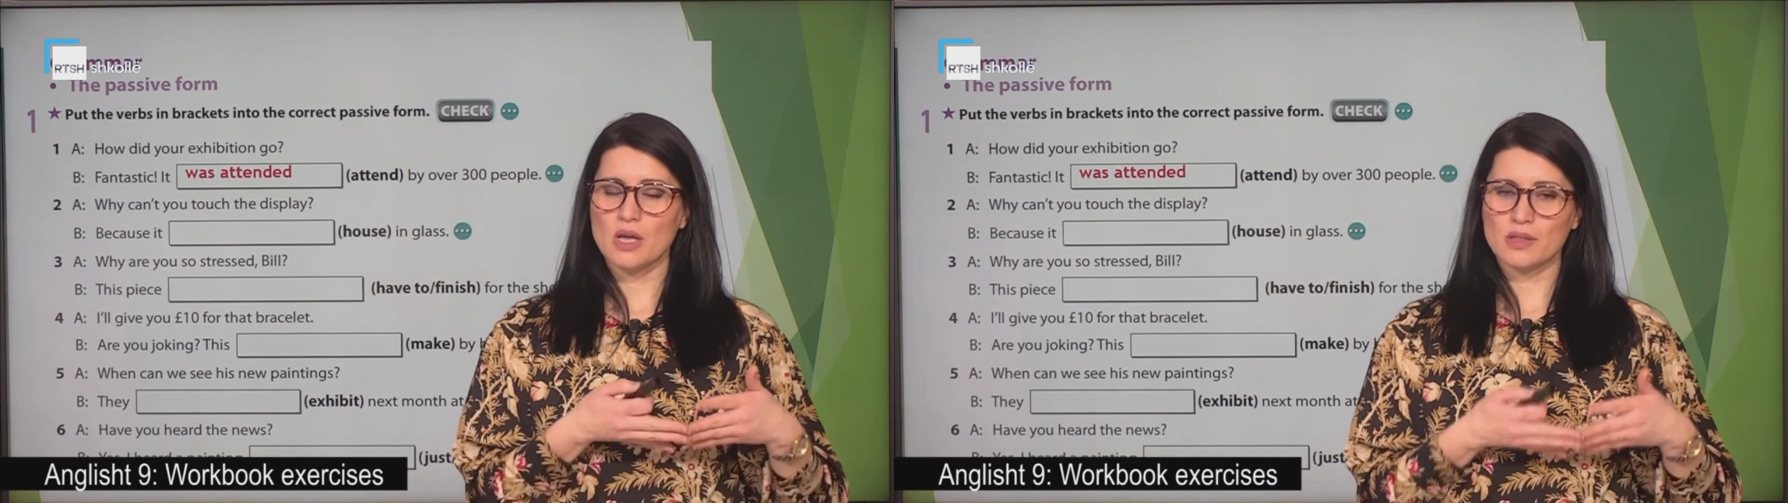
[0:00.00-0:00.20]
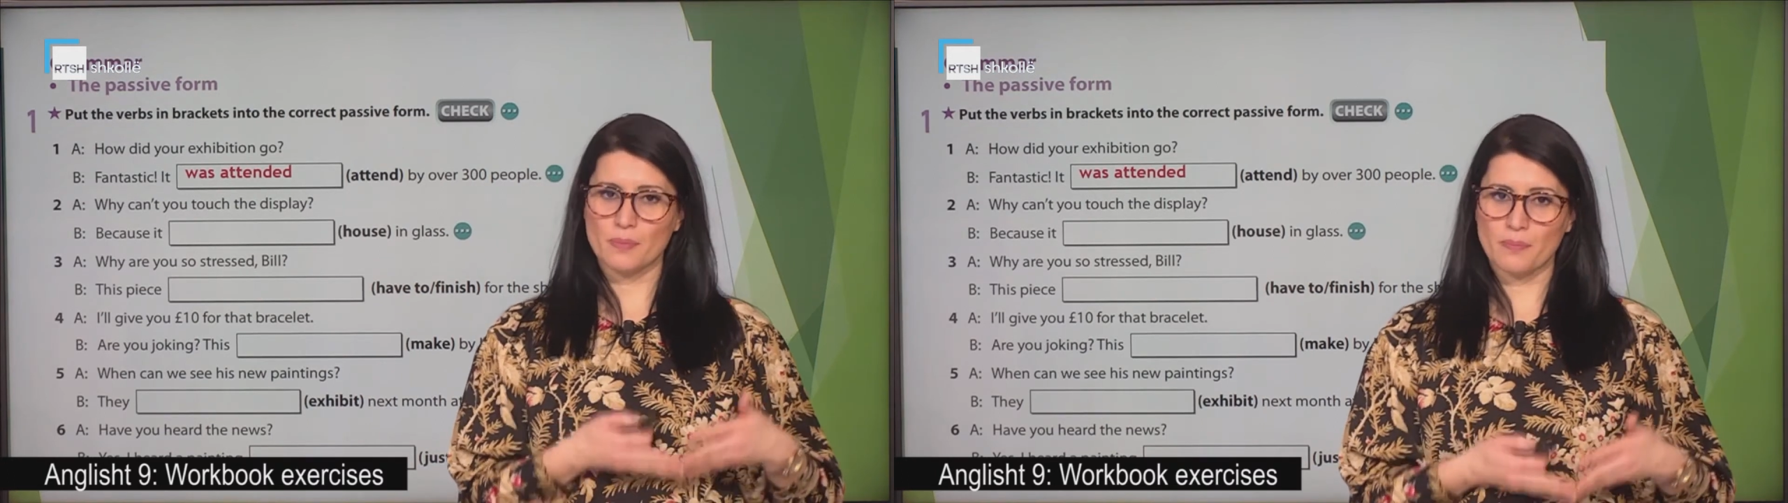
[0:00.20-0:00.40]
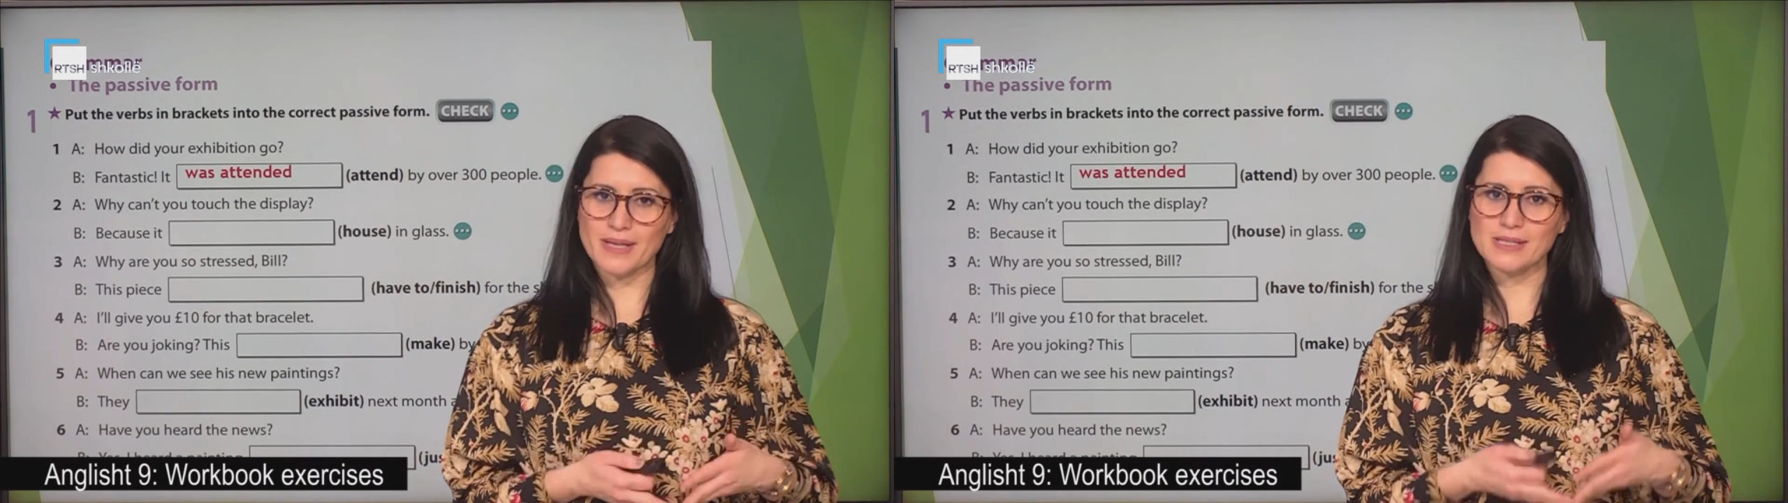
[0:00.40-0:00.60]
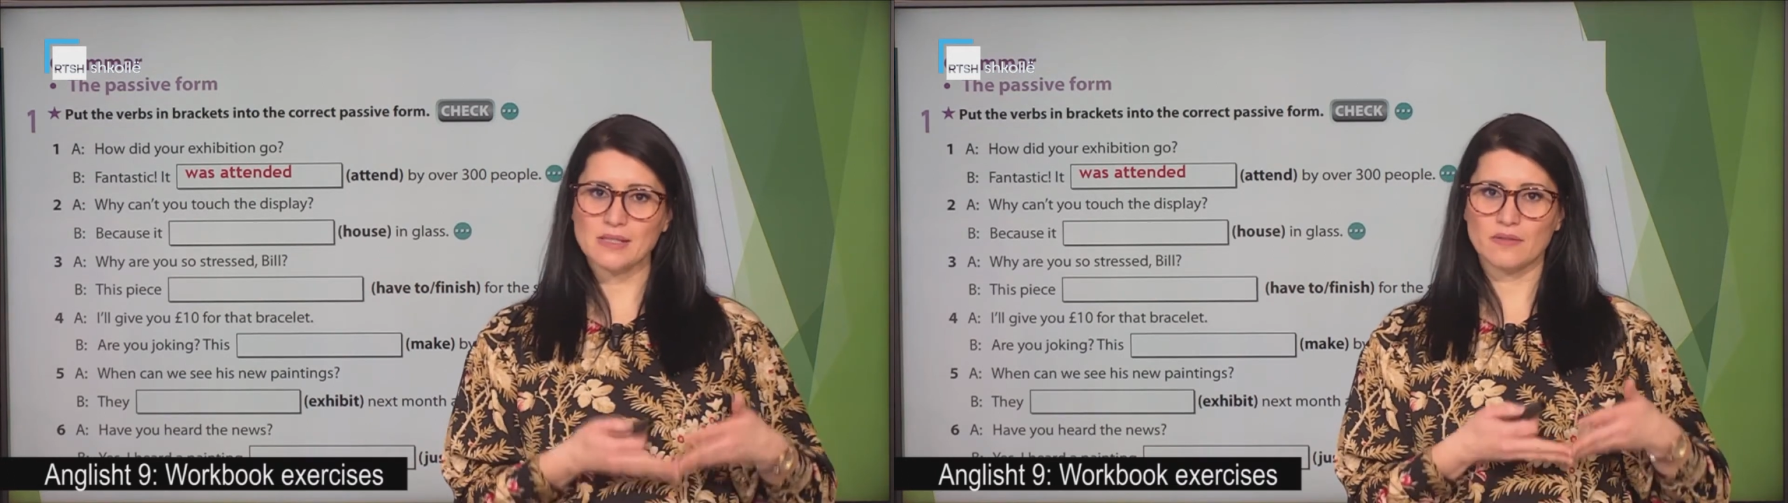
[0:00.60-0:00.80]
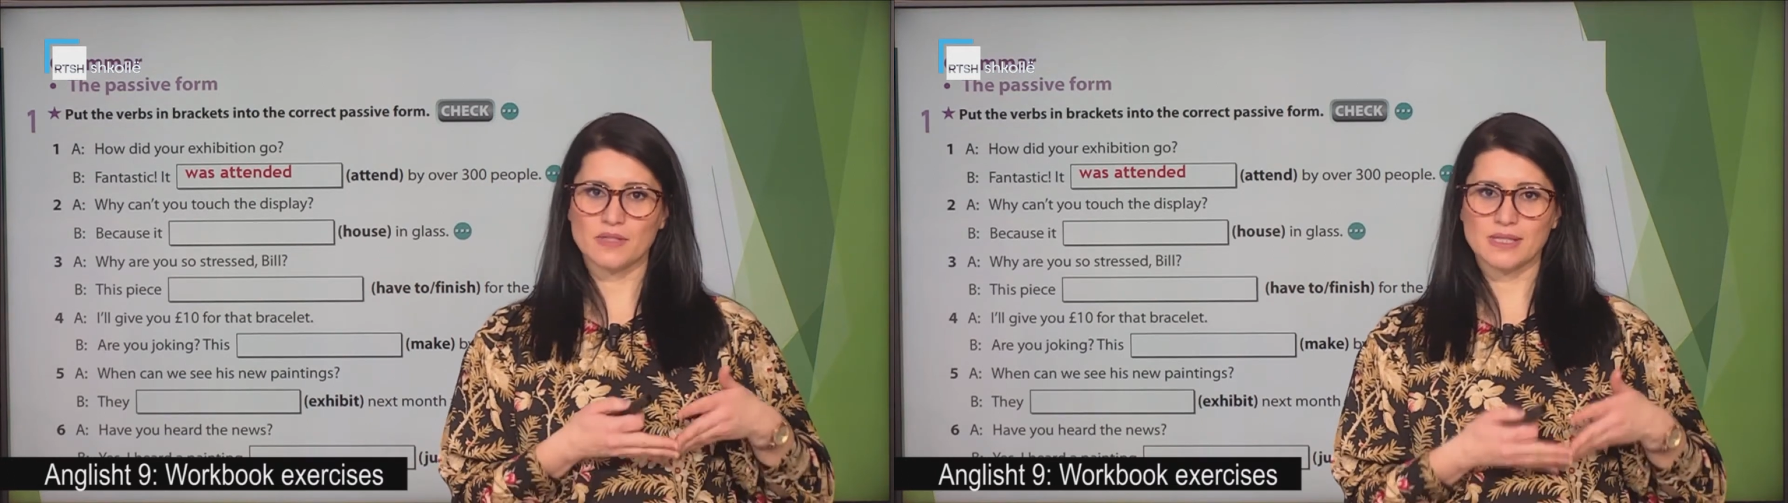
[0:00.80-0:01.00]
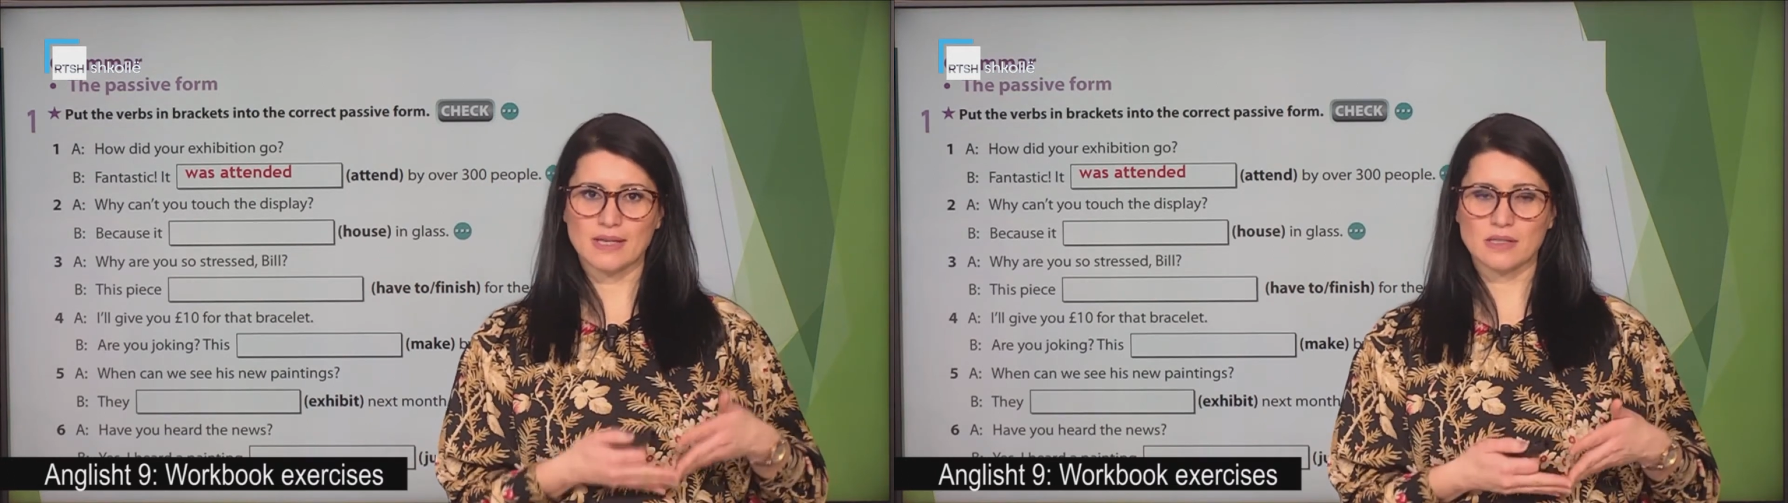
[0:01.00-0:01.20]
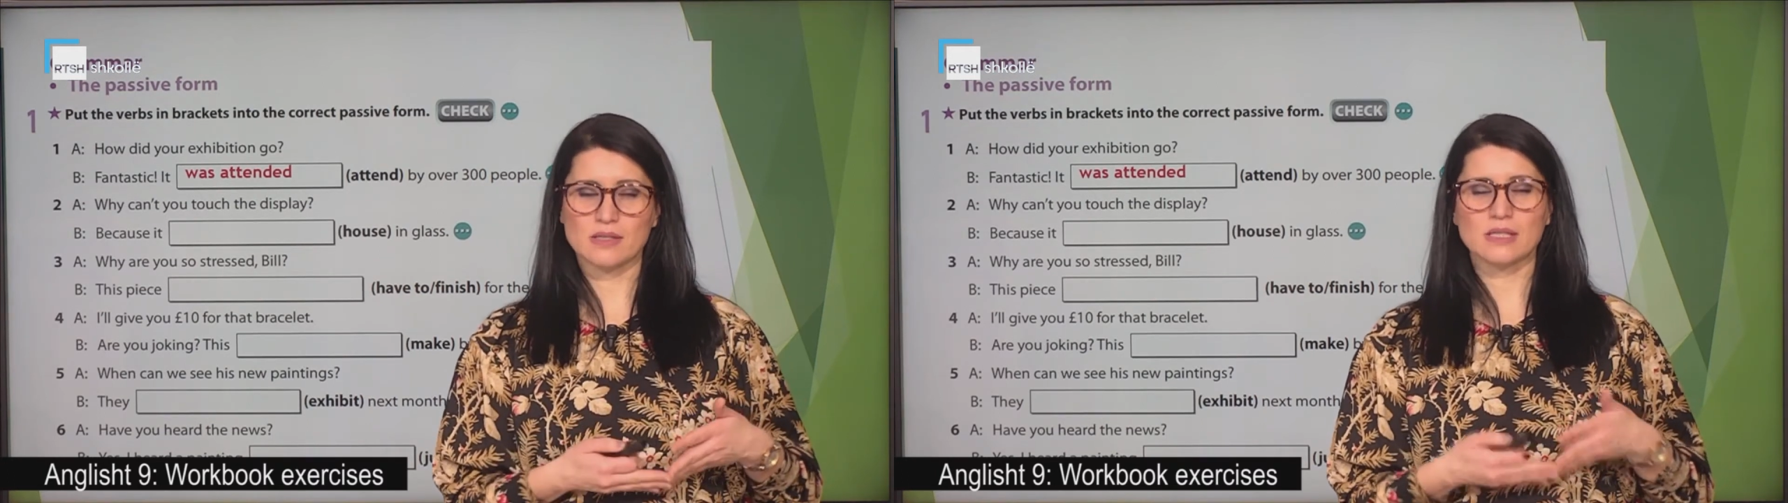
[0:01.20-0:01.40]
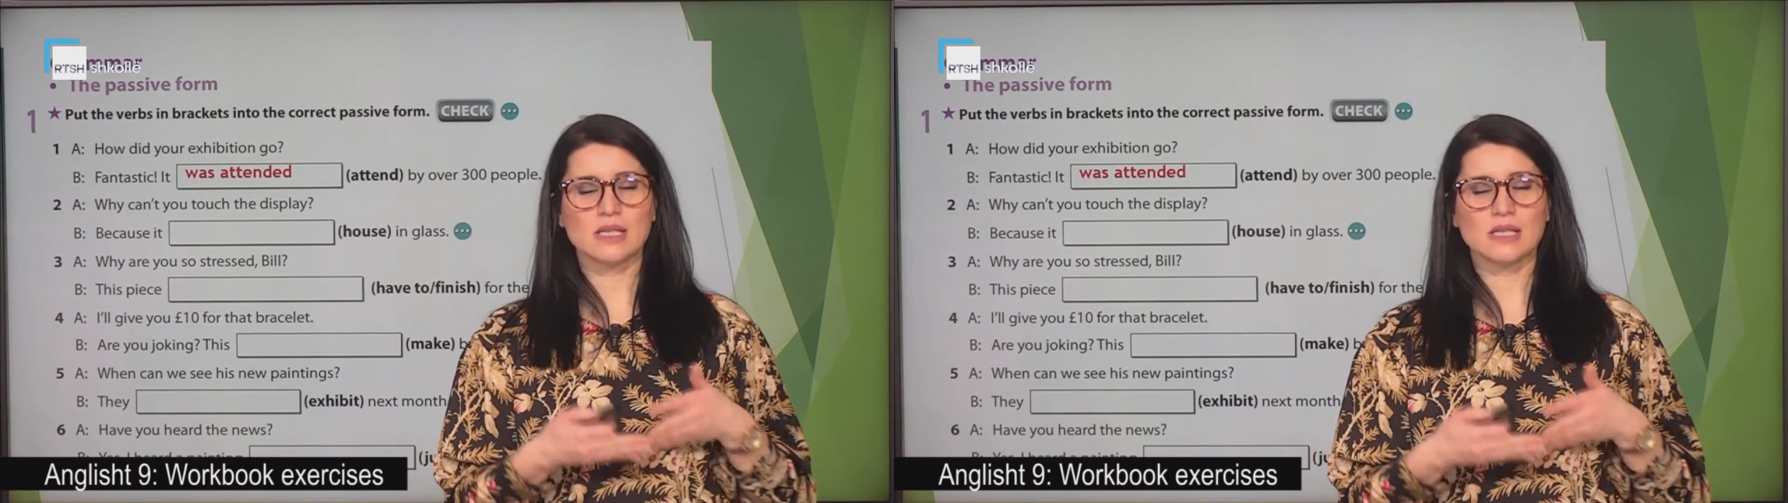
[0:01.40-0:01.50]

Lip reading: the passive sentence